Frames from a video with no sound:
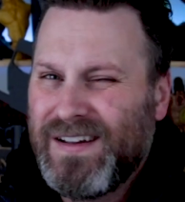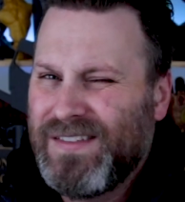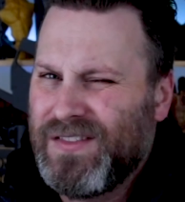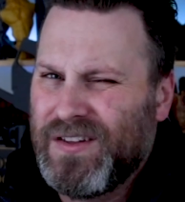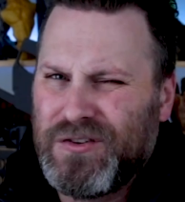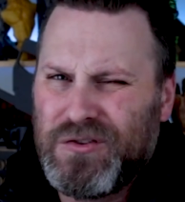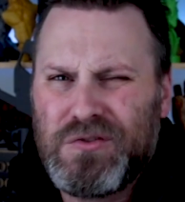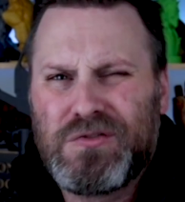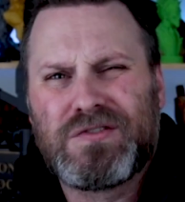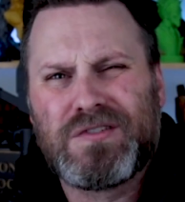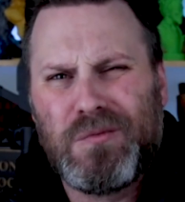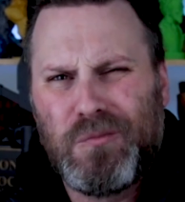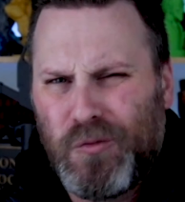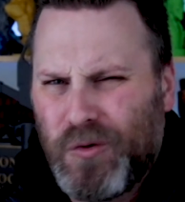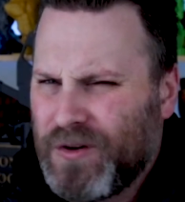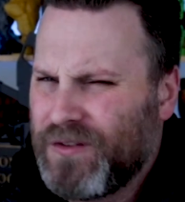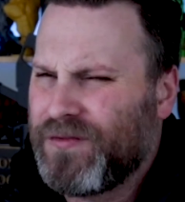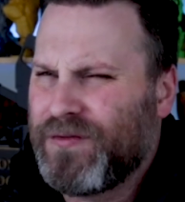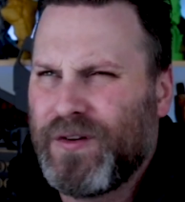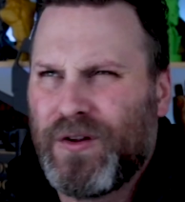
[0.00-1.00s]
Then use some
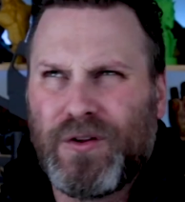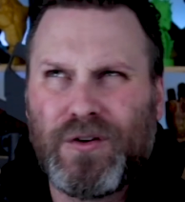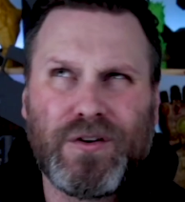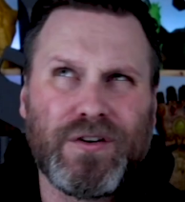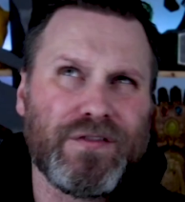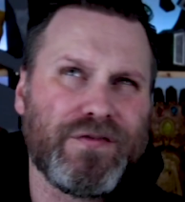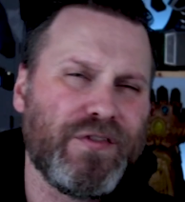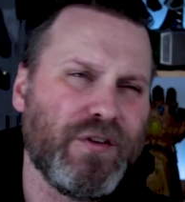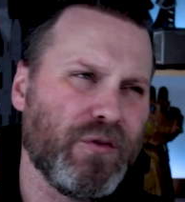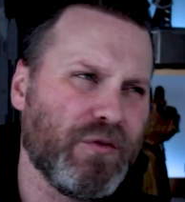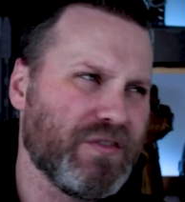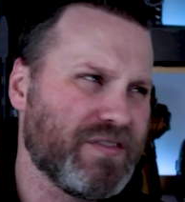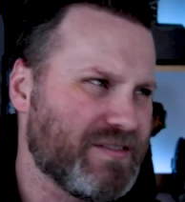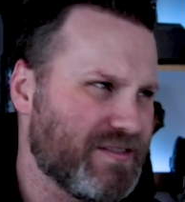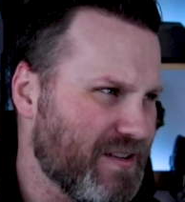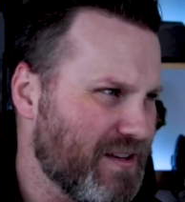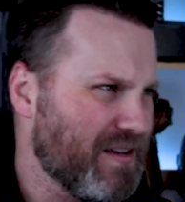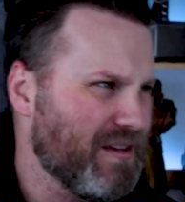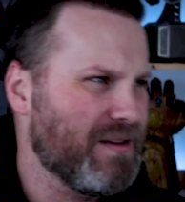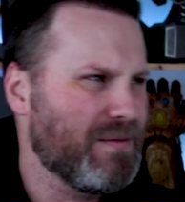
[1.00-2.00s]
wood filler to fill the
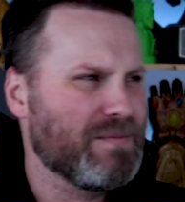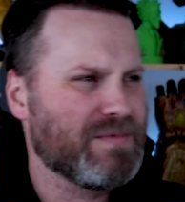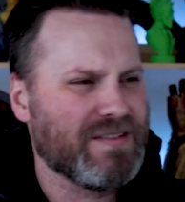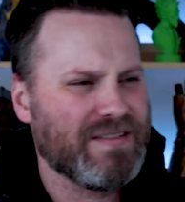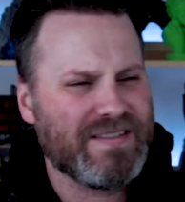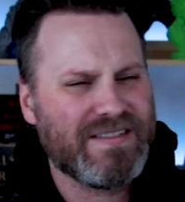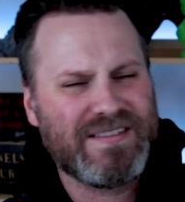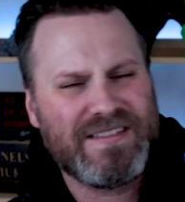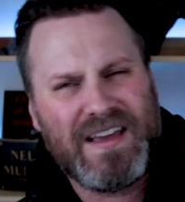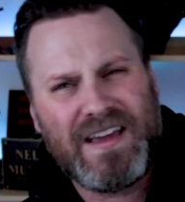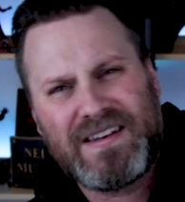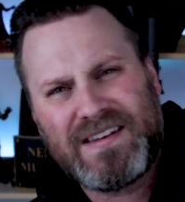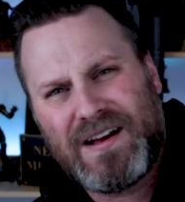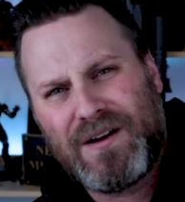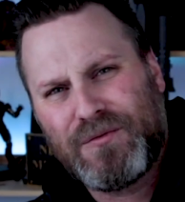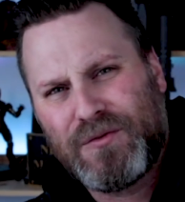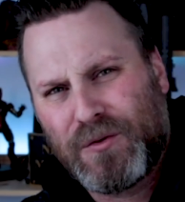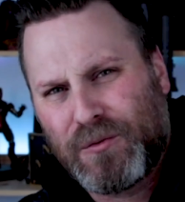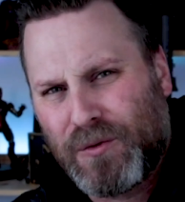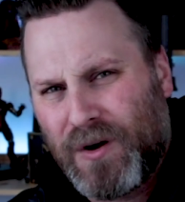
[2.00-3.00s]
seams and sand
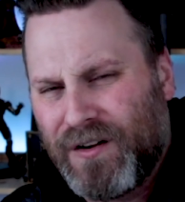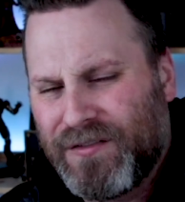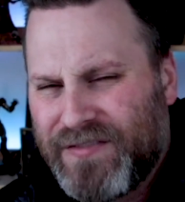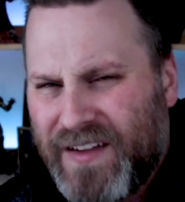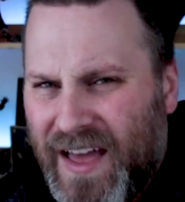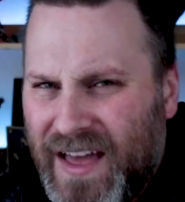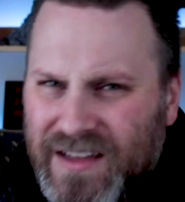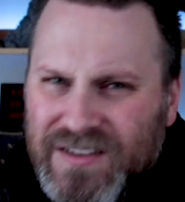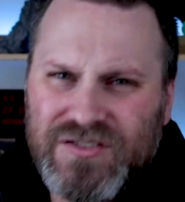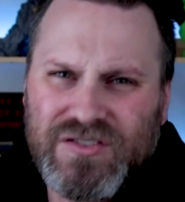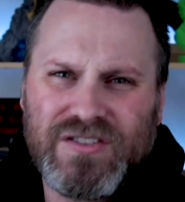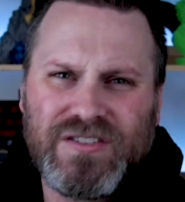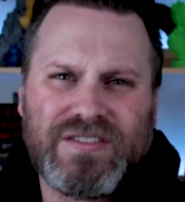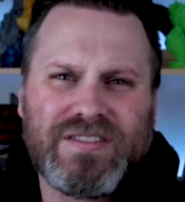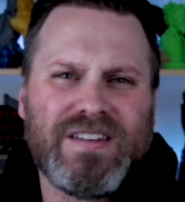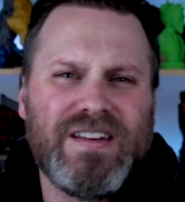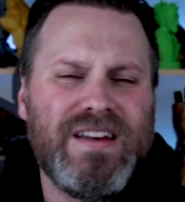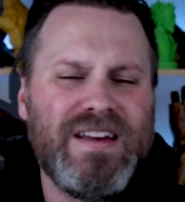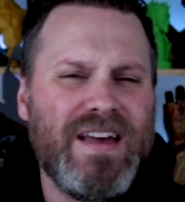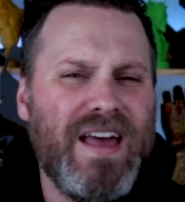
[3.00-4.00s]
out the rough
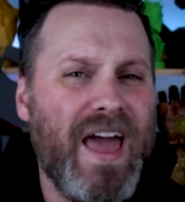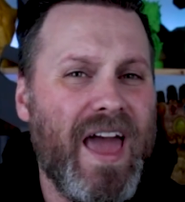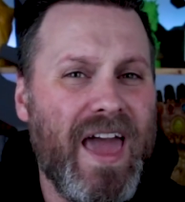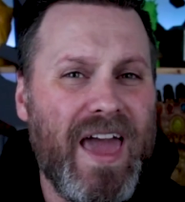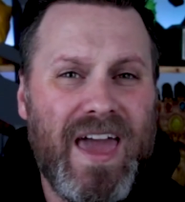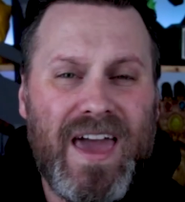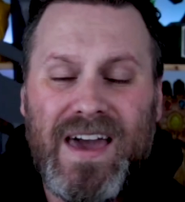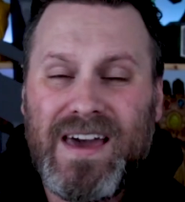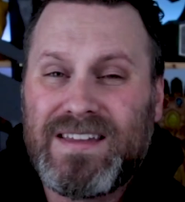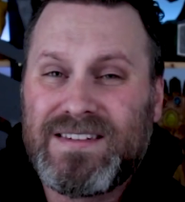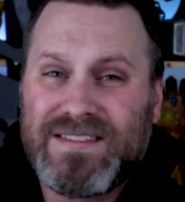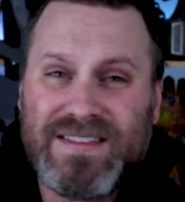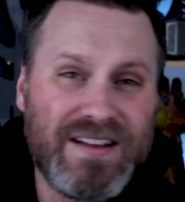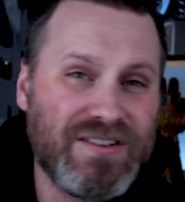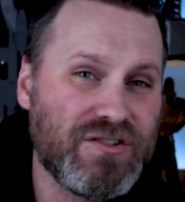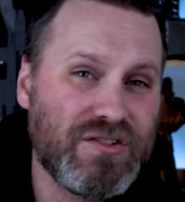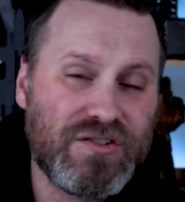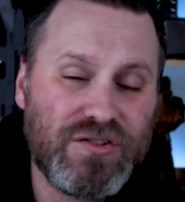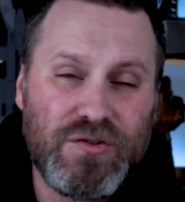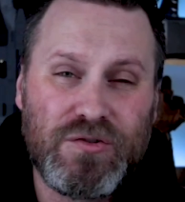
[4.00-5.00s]
edges, and
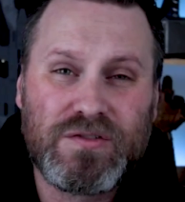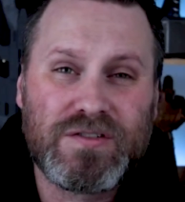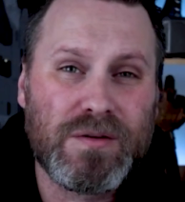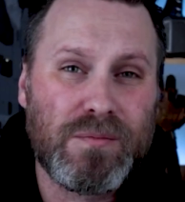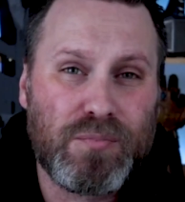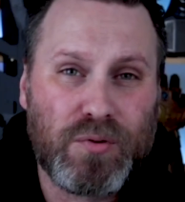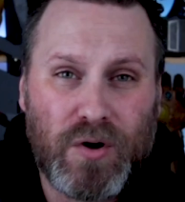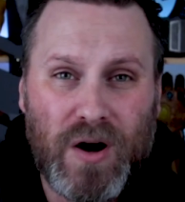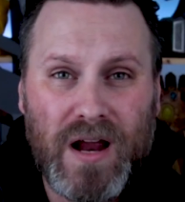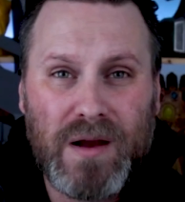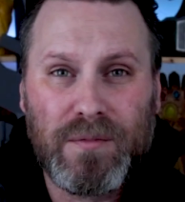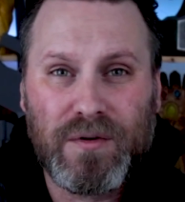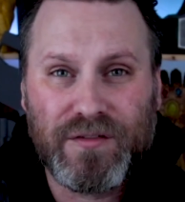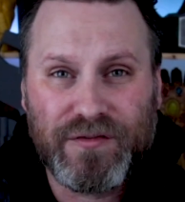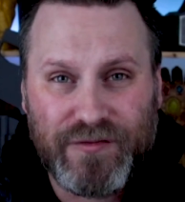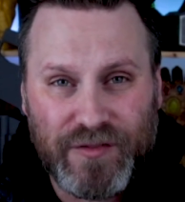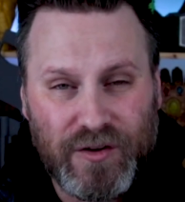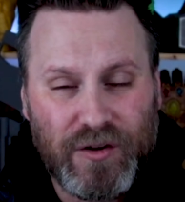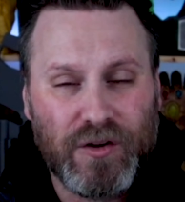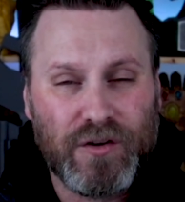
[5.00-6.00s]
then just use some primer
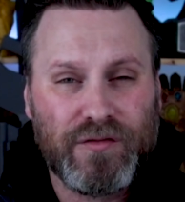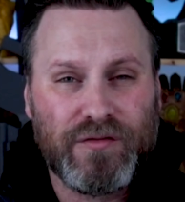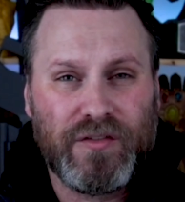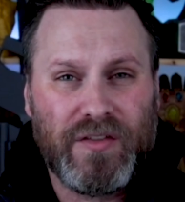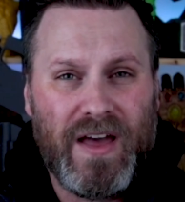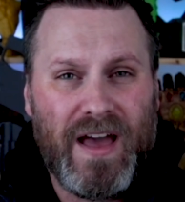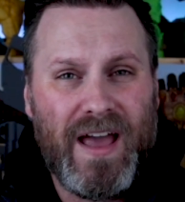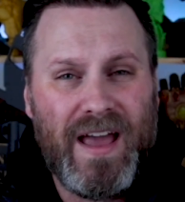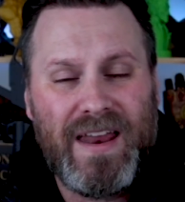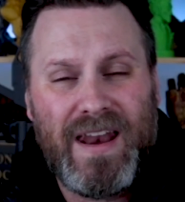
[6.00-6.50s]
filler for that.